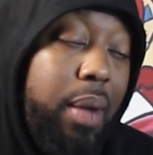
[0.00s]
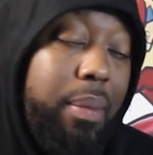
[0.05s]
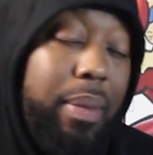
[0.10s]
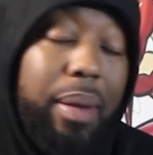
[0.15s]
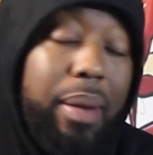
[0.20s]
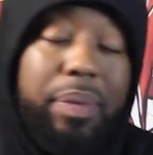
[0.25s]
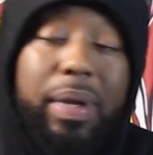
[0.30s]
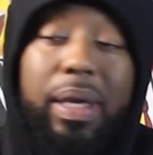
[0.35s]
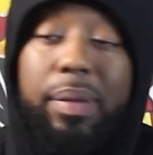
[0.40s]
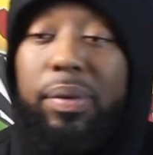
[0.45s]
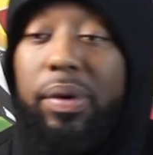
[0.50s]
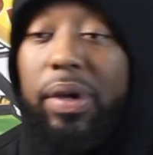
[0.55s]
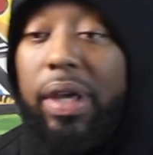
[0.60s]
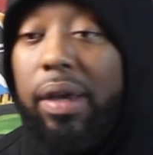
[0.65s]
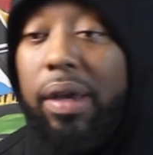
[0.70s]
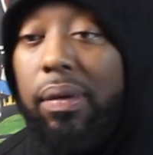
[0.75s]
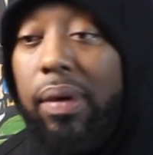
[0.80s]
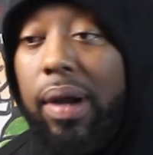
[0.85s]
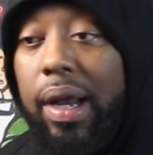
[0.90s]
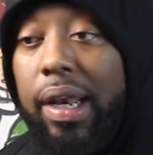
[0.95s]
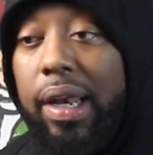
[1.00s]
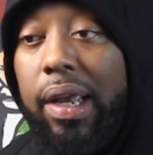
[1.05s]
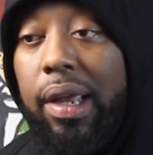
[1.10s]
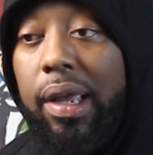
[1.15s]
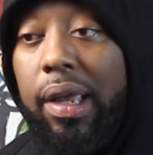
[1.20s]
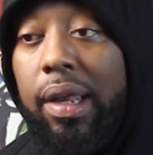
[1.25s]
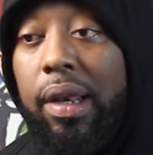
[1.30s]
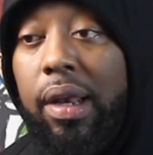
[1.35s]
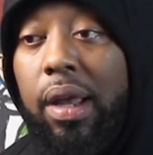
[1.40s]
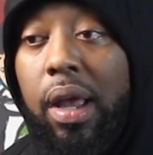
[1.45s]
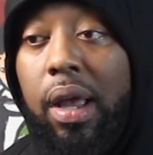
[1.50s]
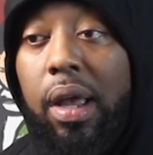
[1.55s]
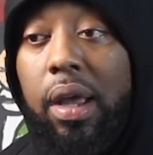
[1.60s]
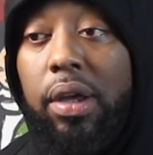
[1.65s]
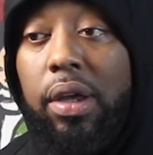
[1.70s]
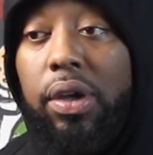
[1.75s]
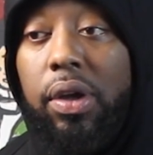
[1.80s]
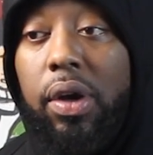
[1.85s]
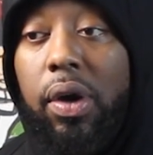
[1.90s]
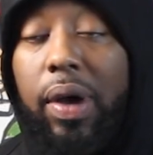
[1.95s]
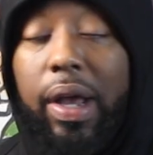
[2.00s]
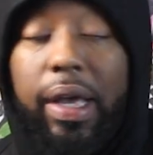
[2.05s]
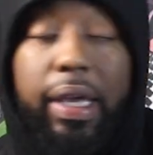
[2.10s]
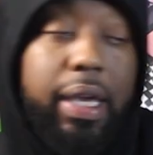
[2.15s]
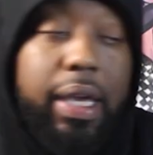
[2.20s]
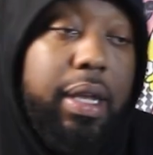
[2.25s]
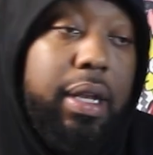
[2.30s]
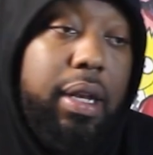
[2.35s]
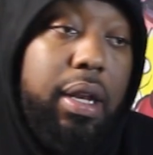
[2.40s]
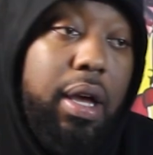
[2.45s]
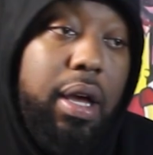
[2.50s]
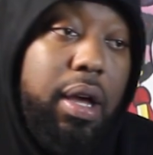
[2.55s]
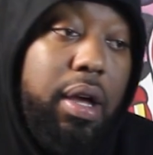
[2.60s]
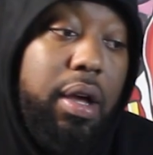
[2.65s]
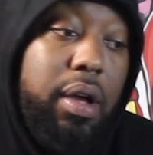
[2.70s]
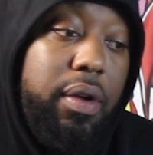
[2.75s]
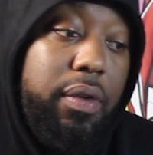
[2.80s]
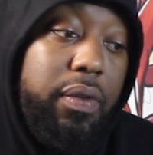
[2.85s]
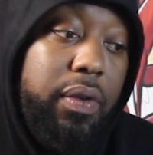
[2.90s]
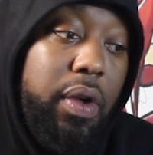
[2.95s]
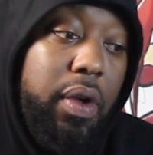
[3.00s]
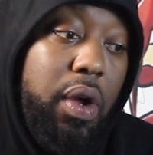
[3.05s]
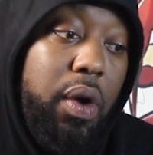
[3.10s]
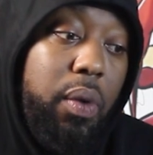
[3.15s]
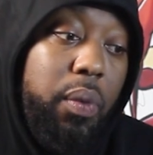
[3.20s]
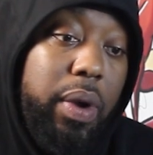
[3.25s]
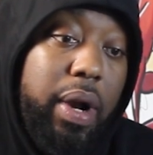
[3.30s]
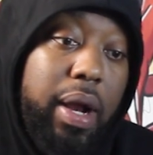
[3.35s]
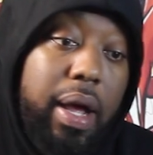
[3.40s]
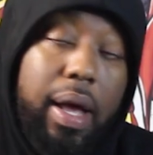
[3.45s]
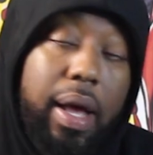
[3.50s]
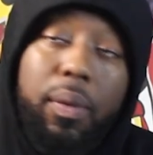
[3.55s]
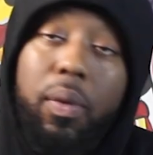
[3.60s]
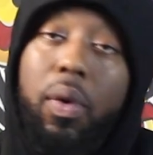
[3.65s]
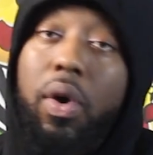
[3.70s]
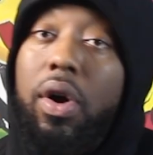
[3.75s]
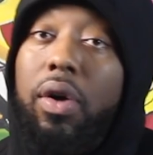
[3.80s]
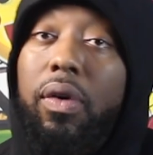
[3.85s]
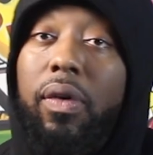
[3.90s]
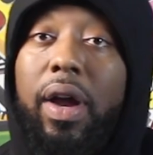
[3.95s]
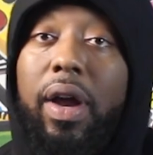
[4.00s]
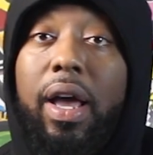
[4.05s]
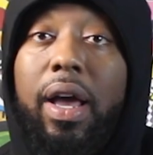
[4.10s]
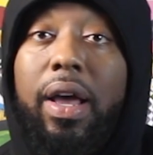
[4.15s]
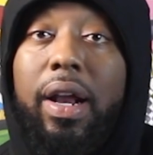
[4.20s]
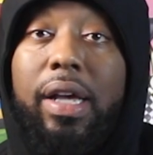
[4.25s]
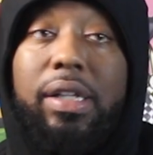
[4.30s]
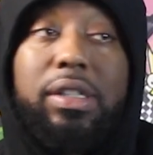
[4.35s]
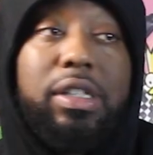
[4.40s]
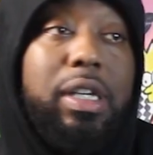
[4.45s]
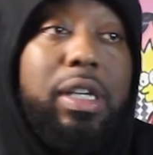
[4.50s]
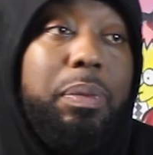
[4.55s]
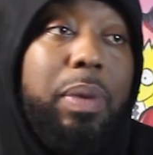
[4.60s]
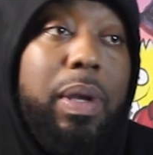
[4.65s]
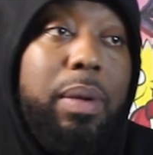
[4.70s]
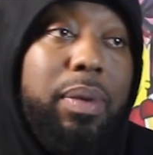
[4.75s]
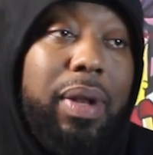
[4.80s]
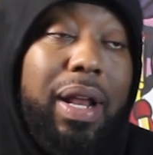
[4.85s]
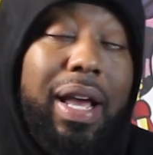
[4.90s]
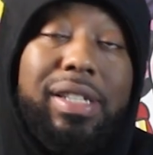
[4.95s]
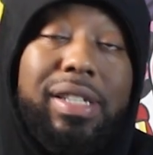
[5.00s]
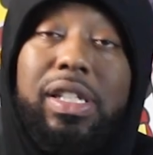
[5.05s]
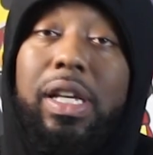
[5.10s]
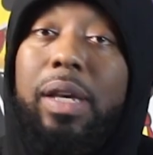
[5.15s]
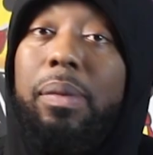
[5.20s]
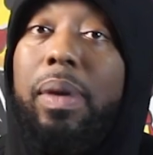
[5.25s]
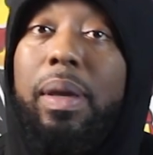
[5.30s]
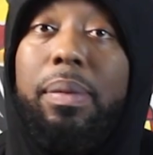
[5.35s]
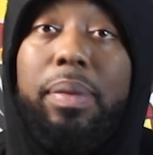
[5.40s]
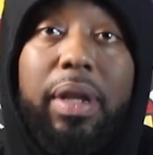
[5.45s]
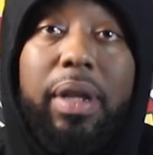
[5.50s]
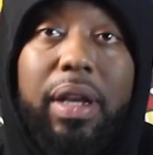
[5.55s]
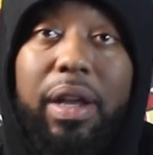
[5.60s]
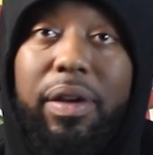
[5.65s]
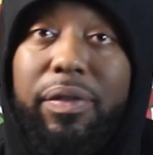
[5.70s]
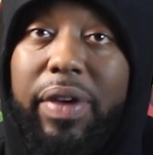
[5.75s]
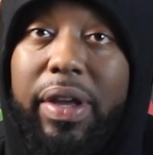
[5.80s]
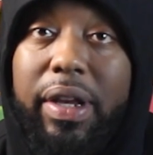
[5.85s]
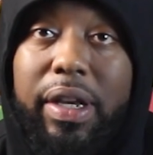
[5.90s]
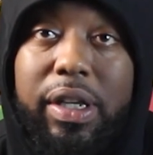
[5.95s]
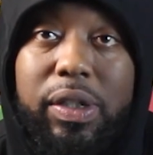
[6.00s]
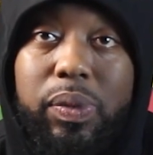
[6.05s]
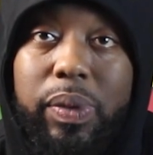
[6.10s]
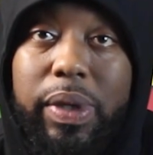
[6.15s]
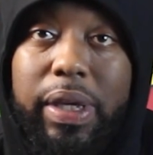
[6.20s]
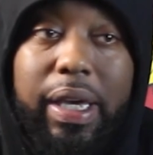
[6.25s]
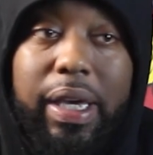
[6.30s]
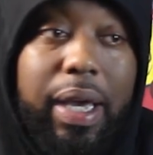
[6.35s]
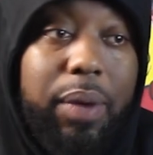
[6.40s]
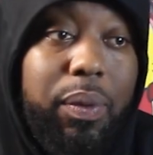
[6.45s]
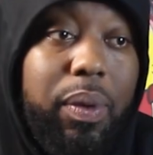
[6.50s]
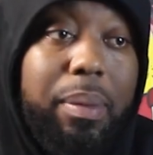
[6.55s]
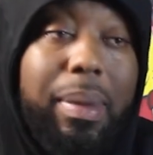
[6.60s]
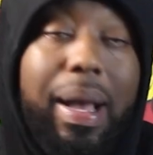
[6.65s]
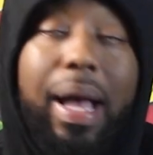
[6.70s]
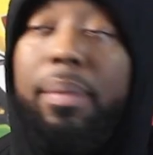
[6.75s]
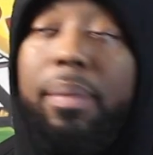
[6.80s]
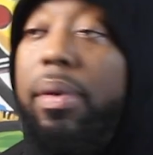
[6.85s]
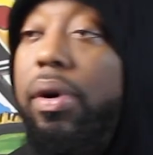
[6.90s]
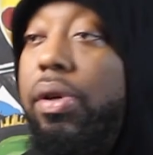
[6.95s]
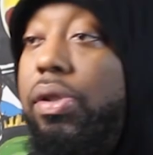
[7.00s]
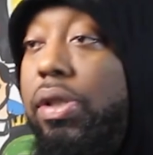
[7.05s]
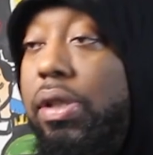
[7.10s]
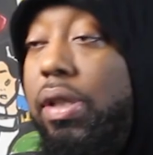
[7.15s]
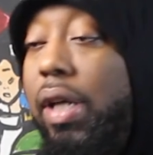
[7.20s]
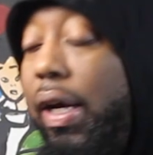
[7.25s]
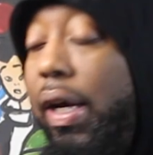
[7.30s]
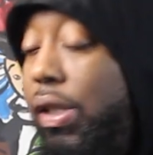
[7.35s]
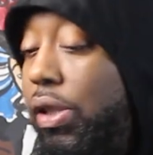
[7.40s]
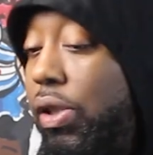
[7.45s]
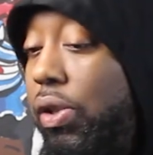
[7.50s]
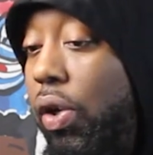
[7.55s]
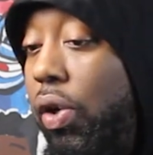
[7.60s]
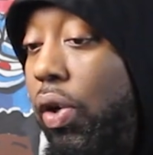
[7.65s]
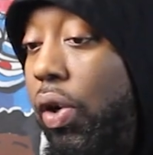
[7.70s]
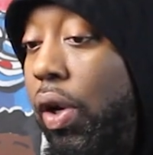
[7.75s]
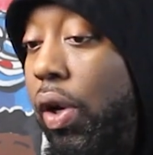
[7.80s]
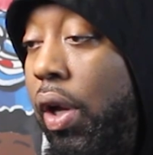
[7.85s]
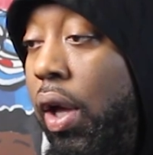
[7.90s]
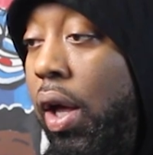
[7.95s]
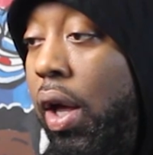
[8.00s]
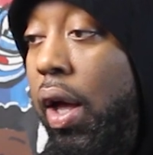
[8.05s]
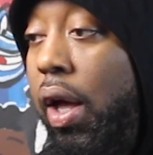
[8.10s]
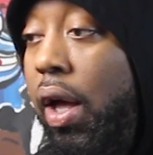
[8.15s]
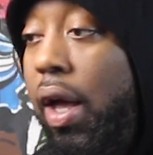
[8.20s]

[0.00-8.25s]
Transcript: My people get right in. You know, I get love. When I walk around, I see people. I seen people in the event this weekend with my merchandise on.